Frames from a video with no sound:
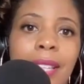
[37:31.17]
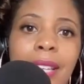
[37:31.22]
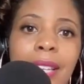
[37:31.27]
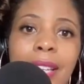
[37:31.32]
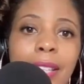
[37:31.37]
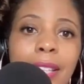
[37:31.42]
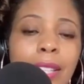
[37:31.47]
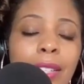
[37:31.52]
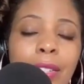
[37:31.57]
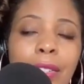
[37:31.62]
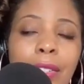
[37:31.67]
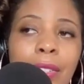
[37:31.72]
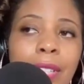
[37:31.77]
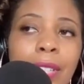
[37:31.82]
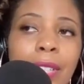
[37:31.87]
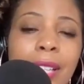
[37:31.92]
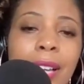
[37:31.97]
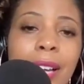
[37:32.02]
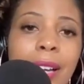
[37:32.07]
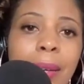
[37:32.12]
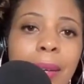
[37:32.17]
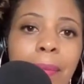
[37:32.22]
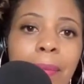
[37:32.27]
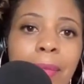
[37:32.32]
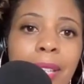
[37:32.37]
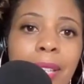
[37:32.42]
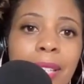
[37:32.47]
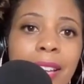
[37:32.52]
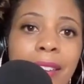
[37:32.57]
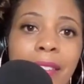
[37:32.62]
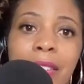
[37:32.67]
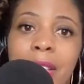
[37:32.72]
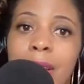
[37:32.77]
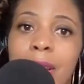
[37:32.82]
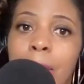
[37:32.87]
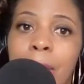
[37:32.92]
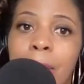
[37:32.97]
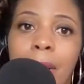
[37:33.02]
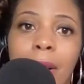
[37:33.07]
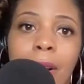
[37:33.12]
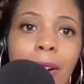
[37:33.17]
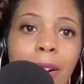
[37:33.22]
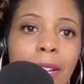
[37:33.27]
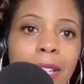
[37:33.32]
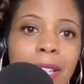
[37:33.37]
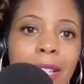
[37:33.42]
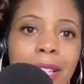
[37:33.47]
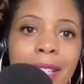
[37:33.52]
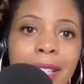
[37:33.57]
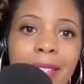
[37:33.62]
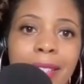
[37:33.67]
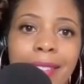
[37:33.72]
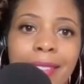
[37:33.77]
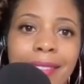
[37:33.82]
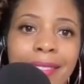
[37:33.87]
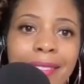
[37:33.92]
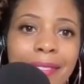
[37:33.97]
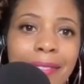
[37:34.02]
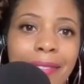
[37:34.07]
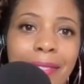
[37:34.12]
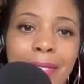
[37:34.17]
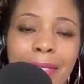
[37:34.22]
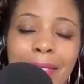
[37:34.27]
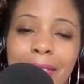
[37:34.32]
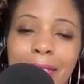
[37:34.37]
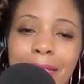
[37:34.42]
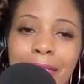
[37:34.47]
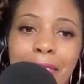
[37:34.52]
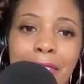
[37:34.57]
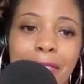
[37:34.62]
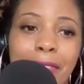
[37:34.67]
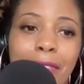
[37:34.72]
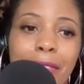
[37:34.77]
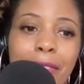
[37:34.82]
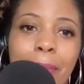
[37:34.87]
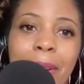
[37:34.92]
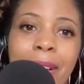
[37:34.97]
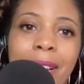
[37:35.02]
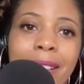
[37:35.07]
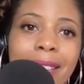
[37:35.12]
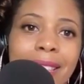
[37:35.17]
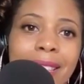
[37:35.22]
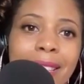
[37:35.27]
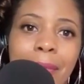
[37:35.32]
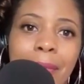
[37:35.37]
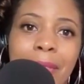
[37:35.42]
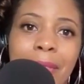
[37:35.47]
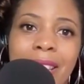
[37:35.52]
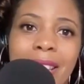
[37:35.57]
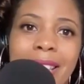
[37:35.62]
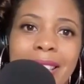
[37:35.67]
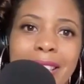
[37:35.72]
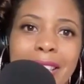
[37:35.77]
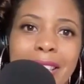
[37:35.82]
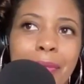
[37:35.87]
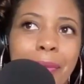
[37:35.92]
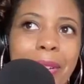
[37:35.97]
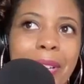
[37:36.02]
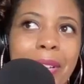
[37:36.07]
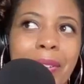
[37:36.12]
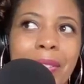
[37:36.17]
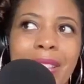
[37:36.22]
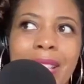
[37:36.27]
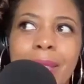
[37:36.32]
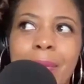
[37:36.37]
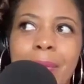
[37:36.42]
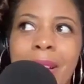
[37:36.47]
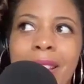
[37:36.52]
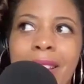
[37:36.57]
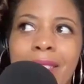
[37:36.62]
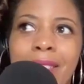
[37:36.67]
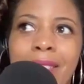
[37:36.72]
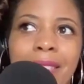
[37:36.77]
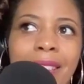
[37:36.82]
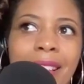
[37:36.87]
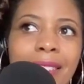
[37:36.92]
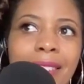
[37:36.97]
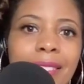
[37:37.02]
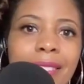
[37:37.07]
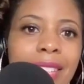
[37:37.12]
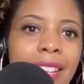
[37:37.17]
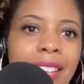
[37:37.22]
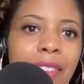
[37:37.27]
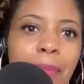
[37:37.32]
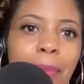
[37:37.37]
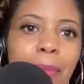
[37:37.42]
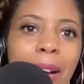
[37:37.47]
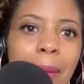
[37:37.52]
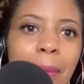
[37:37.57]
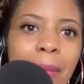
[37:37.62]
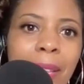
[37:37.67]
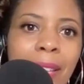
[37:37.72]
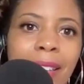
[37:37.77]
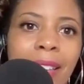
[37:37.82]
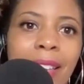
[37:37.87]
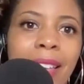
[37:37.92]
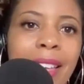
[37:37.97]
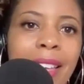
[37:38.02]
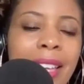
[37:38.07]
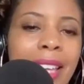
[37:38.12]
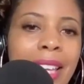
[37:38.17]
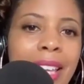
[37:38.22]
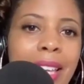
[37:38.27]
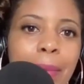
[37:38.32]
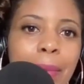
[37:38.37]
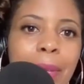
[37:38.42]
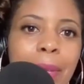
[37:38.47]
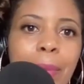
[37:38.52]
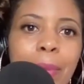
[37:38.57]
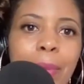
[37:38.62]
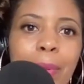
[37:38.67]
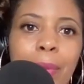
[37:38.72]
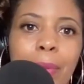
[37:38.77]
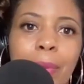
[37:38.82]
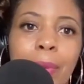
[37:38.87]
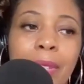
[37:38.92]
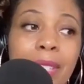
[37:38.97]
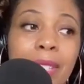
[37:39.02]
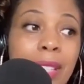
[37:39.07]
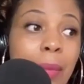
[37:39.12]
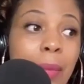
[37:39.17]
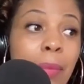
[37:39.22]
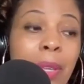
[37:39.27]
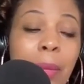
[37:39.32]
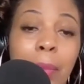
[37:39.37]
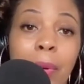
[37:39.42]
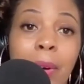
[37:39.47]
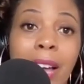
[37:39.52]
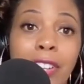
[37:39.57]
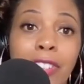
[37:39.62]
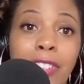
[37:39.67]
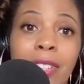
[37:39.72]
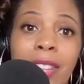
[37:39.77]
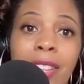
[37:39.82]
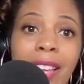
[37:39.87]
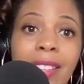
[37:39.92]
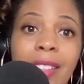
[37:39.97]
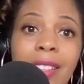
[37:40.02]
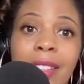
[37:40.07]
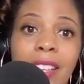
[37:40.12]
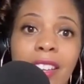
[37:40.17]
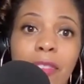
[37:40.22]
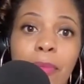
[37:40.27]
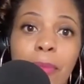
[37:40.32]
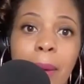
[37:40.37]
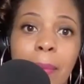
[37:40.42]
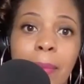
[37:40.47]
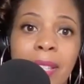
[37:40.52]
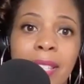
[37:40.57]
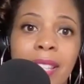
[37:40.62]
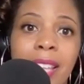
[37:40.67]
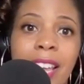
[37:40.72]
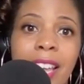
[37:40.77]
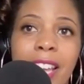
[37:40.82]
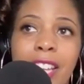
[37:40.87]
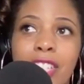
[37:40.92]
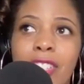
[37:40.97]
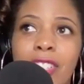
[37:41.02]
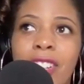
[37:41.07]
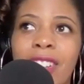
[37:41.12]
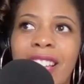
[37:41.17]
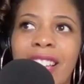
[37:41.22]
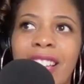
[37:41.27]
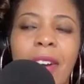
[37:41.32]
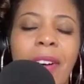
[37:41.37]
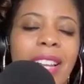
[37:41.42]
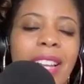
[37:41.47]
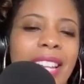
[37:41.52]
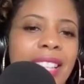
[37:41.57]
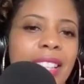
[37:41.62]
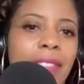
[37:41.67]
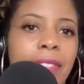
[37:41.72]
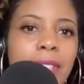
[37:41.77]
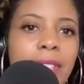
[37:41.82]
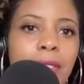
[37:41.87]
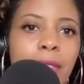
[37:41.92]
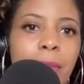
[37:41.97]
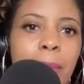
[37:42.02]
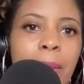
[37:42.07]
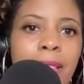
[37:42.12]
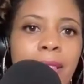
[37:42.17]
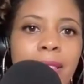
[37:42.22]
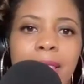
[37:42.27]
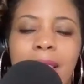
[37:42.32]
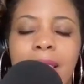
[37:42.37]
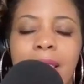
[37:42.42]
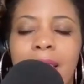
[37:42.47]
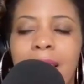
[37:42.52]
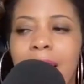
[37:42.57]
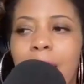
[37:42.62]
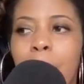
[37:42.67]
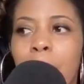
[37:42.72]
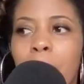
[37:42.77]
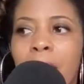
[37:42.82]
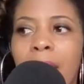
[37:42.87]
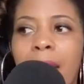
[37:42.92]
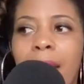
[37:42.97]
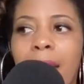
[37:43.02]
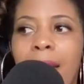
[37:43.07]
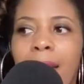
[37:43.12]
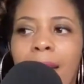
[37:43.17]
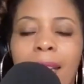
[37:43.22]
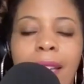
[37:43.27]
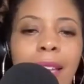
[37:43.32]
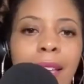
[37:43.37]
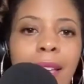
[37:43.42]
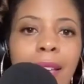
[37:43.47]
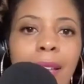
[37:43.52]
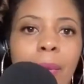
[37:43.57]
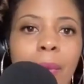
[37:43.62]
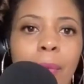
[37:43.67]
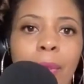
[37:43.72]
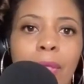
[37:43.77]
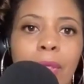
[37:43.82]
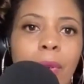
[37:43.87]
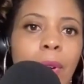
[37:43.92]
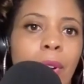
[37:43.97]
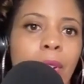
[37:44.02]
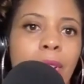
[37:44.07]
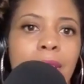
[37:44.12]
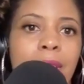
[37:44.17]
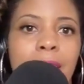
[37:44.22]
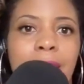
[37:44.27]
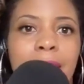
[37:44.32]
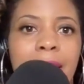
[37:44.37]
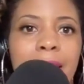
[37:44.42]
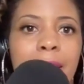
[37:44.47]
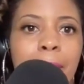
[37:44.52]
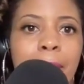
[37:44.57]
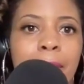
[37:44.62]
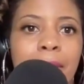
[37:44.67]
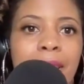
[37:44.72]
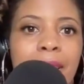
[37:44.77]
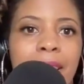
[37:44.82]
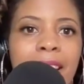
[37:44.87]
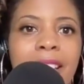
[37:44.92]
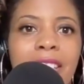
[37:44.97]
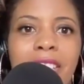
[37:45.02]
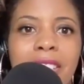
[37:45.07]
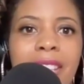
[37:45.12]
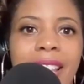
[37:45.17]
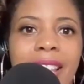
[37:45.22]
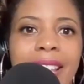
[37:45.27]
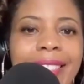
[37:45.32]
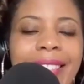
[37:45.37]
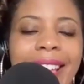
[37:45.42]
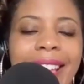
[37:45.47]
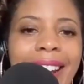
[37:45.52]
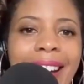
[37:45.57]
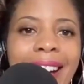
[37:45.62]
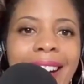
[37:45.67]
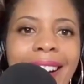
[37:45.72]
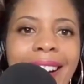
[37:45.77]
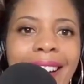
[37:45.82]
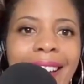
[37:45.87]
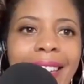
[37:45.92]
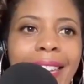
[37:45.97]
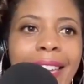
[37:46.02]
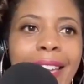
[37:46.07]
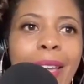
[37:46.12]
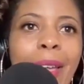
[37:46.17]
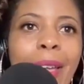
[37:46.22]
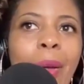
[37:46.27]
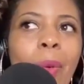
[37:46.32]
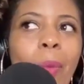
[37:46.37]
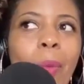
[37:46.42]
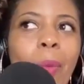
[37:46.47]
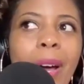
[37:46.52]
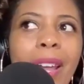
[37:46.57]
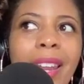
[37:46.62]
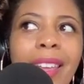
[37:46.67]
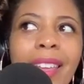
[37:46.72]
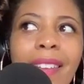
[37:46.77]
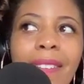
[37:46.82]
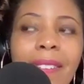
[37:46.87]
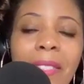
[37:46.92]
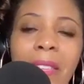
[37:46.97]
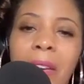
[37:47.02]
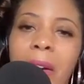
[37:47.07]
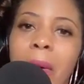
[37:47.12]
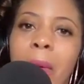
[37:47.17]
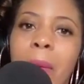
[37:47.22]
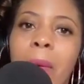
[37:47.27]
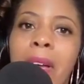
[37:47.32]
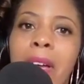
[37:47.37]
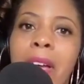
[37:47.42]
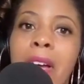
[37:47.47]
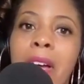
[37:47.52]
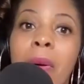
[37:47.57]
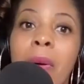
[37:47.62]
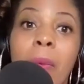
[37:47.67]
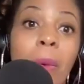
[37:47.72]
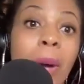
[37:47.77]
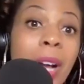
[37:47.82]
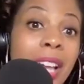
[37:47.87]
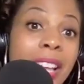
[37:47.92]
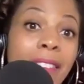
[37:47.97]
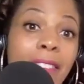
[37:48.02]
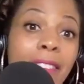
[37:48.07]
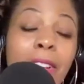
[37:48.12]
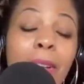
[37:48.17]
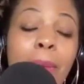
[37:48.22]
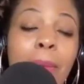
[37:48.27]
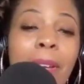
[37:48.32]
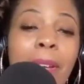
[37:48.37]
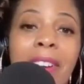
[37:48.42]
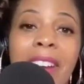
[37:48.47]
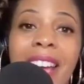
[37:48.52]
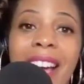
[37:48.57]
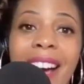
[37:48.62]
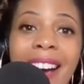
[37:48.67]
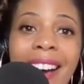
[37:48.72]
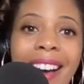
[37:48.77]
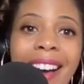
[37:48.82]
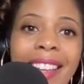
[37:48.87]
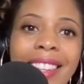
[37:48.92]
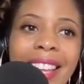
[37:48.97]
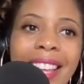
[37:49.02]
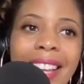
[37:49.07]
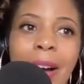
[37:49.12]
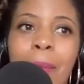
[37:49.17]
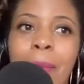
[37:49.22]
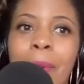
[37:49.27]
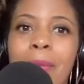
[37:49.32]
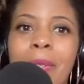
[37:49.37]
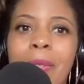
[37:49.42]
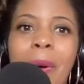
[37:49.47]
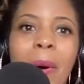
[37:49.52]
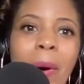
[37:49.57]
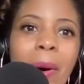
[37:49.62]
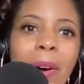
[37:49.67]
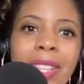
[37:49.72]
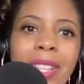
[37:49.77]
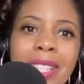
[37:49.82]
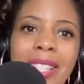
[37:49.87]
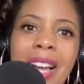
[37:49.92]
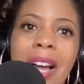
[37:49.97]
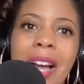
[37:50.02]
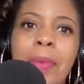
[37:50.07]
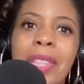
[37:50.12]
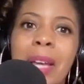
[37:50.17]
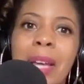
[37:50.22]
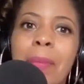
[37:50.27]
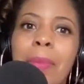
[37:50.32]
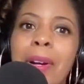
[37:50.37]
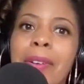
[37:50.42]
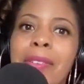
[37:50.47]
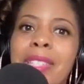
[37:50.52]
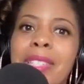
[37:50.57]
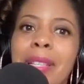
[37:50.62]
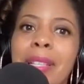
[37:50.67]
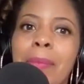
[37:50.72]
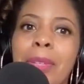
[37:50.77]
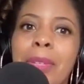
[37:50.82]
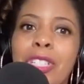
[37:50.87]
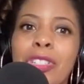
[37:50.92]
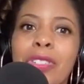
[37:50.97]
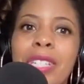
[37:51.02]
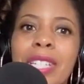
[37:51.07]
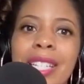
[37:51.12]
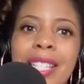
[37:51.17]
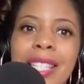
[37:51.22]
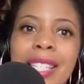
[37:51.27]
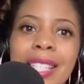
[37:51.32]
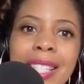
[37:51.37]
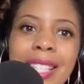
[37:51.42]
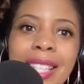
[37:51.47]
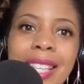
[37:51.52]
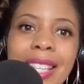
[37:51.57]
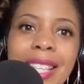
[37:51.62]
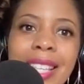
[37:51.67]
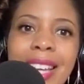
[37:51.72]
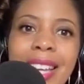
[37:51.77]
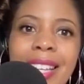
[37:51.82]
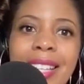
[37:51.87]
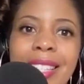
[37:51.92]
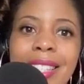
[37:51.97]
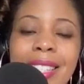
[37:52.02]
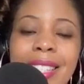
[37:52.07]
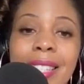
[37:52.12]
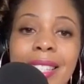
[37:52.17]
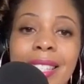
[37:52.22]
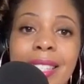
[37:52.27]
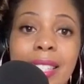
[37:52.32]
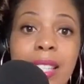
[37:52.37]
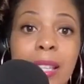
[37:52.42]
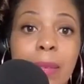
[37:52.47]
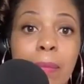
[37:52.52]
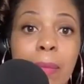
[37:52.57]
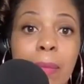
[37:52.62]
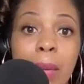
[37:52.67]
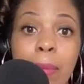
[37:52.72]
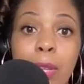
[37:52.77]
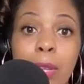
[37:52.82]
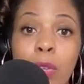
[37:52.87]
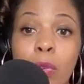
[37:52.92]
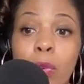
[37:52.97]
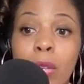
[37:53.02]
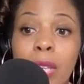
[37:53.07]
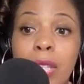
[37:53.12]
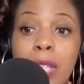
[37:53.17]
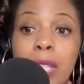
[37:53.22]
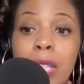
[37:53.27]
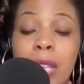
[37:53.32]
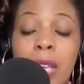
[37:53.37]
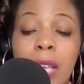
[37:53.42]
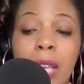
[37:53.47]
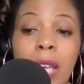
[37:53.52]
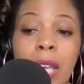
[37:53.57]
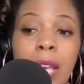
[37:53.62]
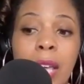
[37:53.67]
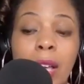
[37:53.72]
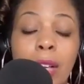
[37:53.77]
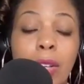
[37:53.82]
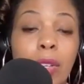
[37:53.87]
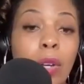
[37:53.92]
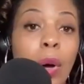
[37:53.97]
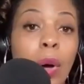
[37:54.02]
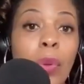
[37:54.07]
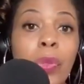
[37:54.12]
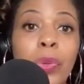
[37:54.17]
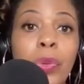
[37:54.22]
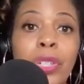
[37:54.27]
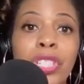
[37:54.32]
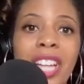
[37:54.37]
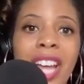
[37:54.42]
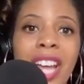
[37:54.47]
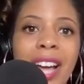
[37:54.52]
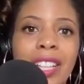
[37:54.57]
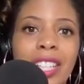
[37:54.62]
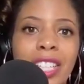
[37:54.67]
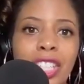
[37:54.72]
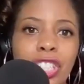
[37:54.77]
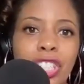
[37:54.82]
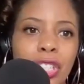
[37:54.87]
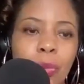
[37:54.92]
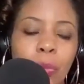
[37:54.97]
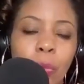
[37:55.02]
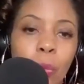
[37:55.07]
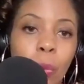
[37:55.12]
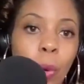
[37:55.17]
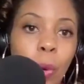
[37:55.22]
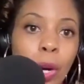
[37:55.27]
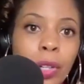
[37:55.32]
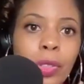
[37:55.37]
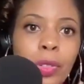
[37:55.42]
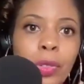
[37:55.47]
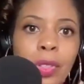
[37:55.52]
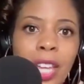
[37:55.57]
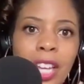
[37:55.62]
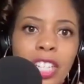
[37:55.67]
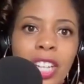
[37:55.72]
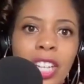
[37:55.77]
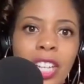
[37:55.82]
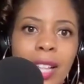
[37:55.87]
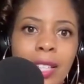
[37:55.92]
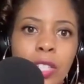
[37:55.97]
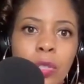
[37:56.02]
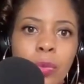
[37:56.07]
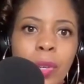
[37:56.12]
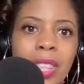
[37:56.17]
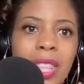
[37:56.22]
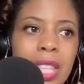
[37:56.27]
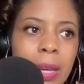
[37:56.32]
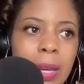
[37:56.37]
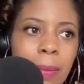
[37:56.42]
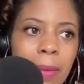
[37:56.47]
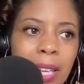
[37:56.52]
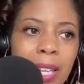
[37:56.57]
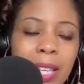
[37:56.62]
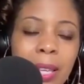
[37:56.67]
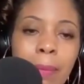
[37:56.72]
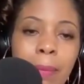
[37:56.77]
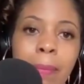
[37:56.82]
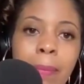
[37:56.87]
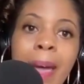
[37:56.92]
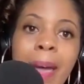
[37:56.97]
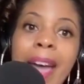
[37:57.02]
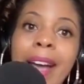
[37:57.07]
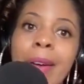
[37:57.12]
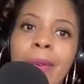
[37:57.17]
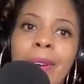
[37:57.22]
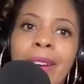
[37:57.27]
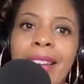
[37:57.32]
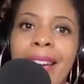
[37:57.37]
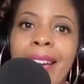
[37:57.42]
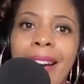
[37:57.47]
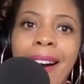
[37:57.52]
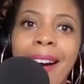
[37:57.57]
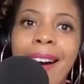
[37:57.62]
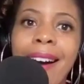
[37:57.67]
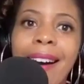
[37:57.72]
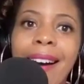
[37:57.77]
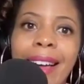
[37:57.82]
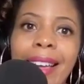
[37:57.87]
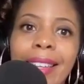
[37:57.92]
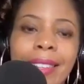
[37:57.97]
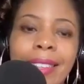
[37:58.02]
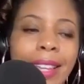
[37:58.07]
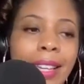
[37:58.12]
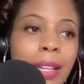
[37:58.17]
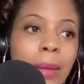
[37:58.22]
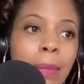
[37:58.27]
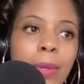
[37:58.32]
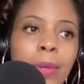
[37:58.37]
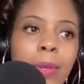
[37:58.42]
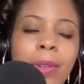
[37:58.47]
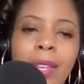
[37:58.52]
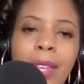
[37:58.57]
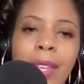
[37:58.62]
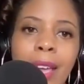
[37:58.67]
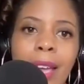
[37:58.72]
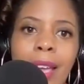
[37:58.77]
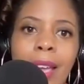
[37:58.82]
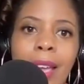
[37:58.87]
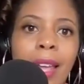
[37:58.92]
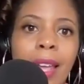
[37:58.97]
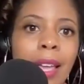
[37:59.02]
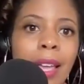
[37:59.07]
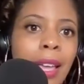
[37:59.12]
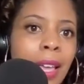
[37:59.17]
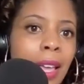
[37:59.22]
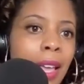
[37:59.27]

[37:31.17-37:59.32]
Yeah. You do need time because everything could be all good those first few months. And when things get real, that's why there's a lot of love bombing. And some people actually like the love bombing stage. They're like, oh, I like the first few months and then I'm okay with going on to the next person. They just like that high. What if though? What if you could be on that high like almost all the time with that person, but you need to see that consistency? Maybe you need to go through a challenge and work through that challenge with them and get back on that high. Like communicate